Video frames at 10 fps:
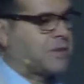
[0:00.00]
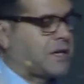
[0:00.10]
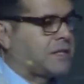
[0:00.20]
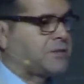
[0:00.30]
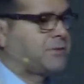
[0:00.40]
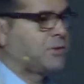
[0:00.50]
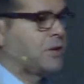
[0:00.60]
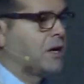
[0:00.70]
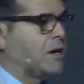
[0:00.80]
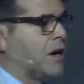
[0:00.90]
And it's for
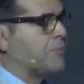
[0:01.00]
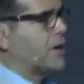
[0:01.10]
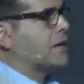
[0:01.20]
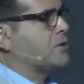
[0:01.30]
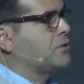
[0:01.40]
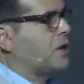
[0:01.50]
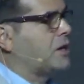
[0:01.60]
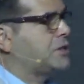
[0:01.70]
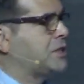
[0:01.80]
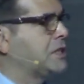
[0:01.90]
a brand called
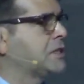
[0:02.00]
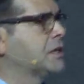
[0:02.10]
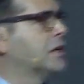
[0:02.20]
Arçelik,